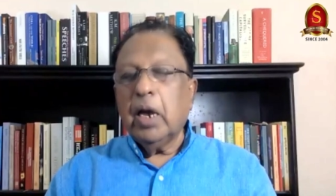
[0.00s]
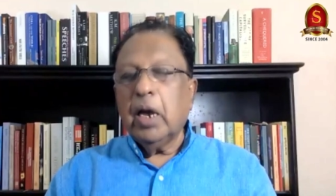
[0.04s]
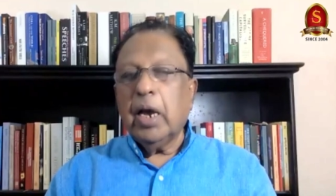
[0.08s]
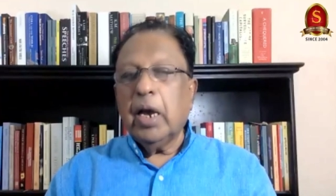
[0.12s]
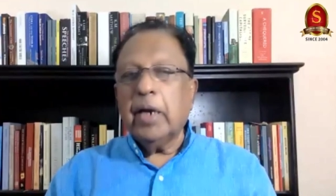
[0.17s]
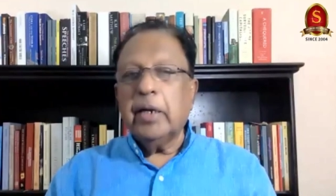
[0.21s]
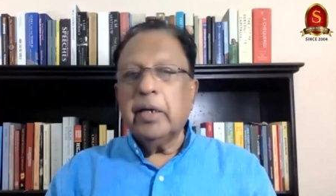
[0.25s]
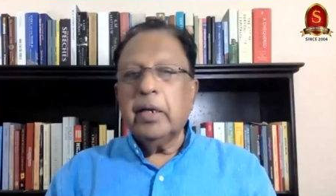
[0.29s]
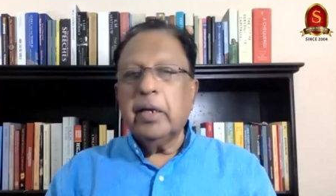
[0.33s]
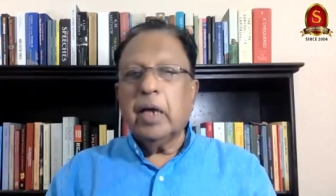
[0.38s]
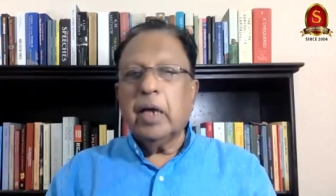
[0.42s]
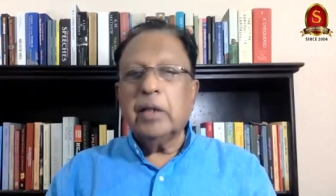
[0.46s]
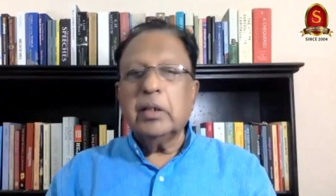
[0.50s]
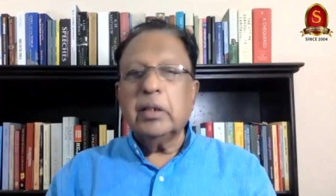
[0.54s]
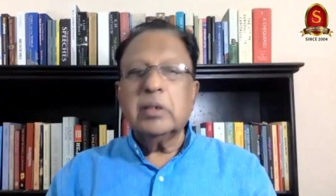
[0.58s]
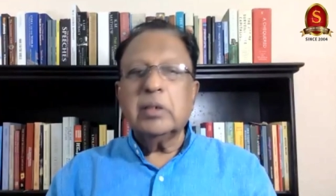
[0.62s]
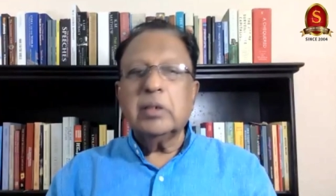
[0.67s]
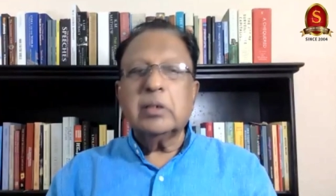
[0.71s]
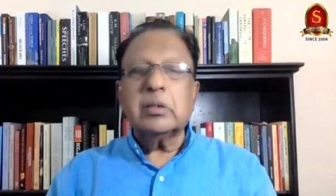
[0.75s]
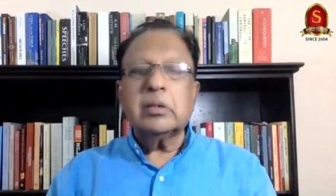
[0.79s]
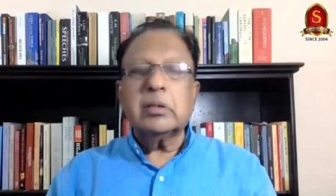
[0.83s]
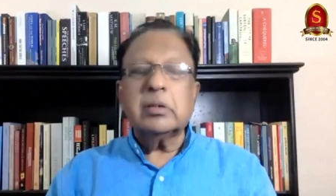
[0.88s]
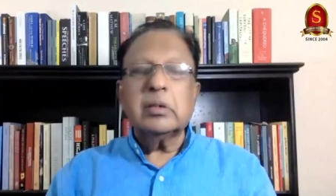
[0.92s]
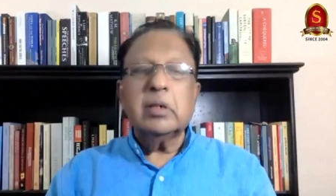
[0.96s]
And the
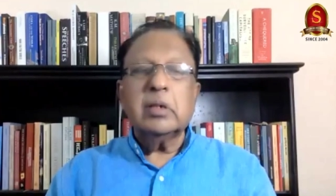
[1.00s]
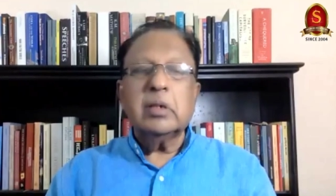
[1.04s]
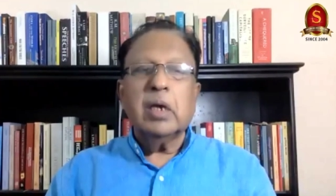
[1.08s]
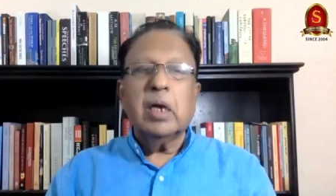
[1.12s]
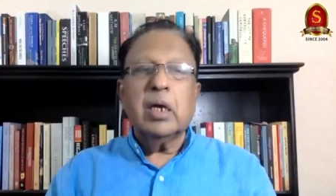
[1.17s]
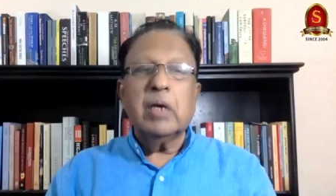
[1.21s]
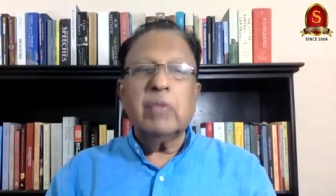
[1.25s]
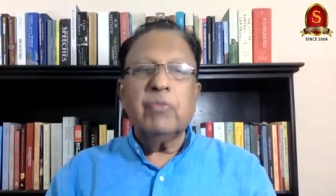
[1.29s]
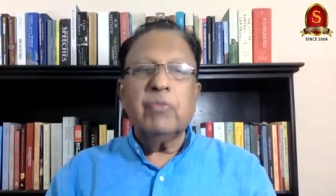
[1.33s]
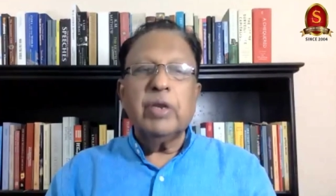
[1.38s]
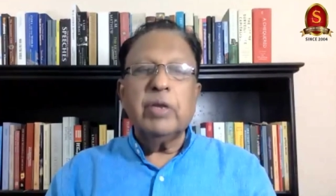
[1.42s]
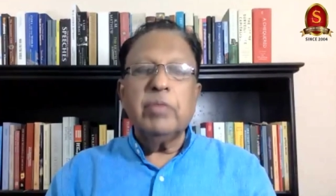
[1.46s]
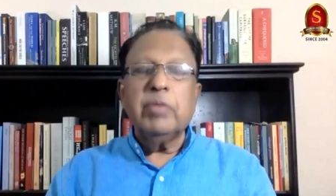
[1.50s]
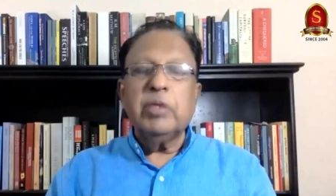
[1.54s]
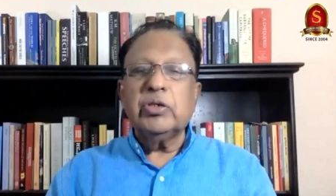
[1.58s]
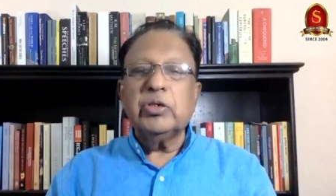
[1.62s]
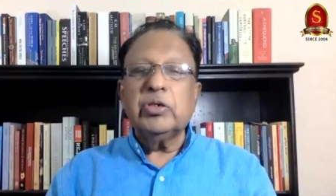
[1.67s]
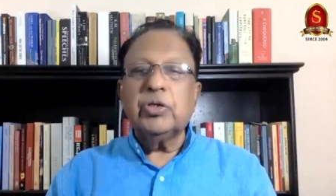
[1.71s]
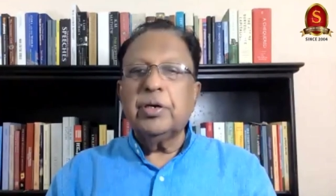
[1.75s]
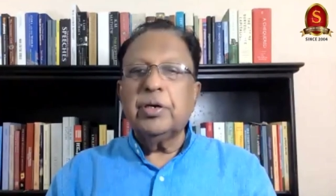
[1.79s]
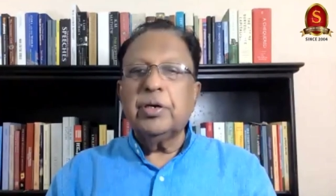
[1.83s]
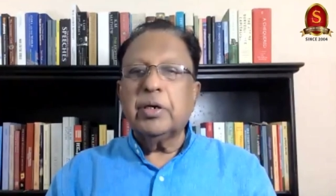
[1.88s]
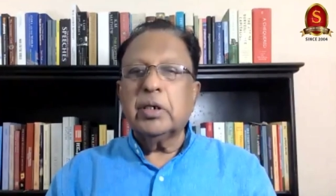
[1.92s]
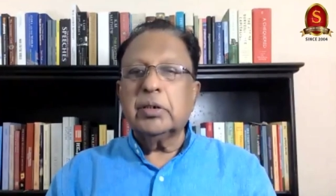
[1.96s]
others are very
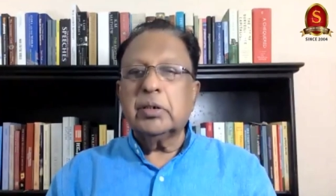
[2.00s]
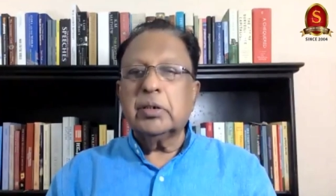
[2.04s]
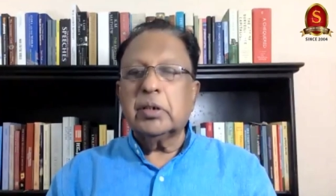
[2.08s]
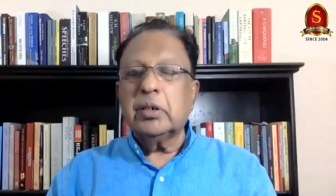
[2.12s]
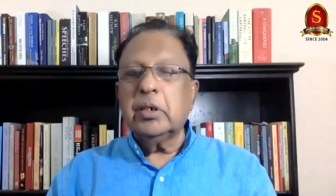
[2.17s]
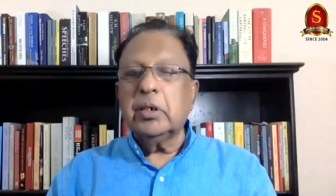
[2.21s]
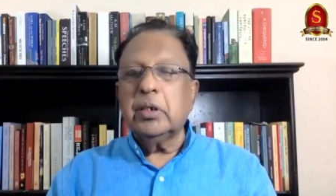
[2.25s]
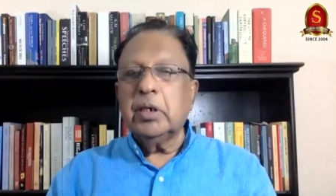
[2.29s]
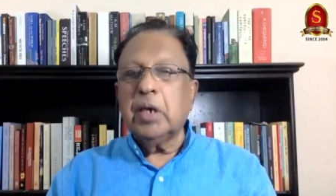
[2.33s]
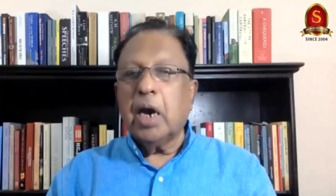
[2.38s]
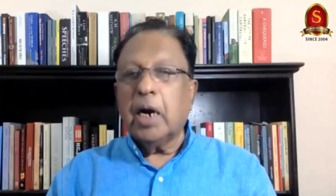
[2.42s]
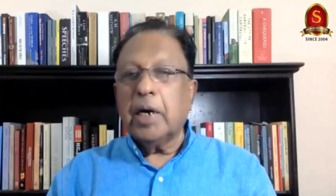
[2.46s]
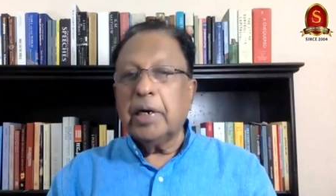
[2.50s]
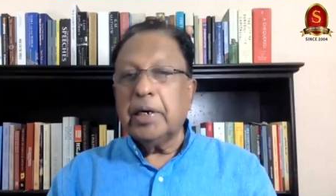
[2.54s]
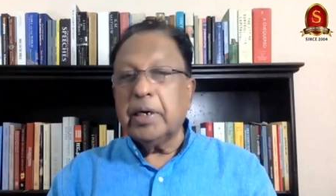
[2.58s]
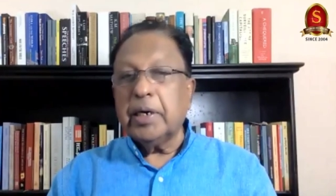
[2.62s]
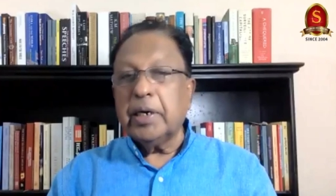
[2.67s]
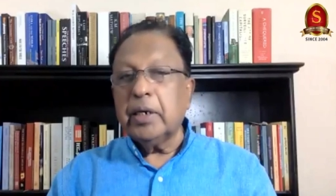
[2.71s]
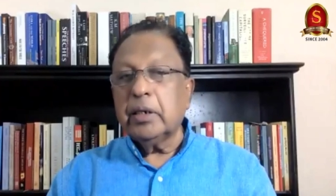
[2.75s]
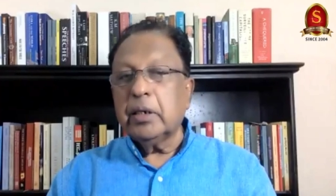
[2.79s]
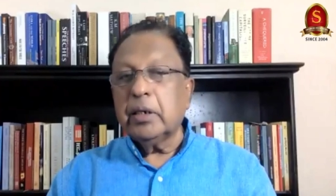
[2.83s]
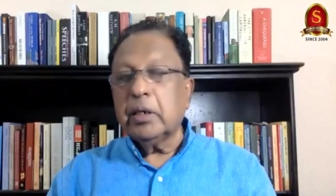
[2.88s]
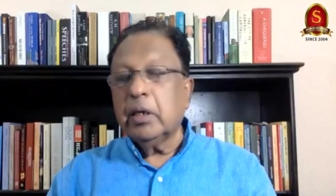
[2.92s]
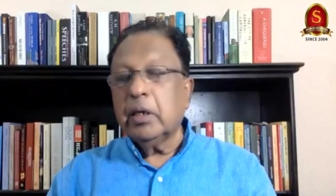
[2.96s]
much interested in
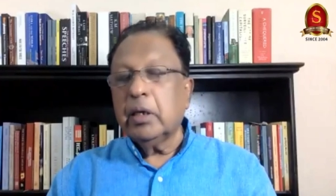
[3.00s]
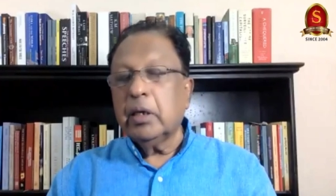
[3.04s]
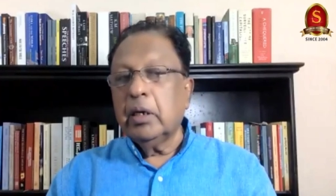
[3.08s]
hunting,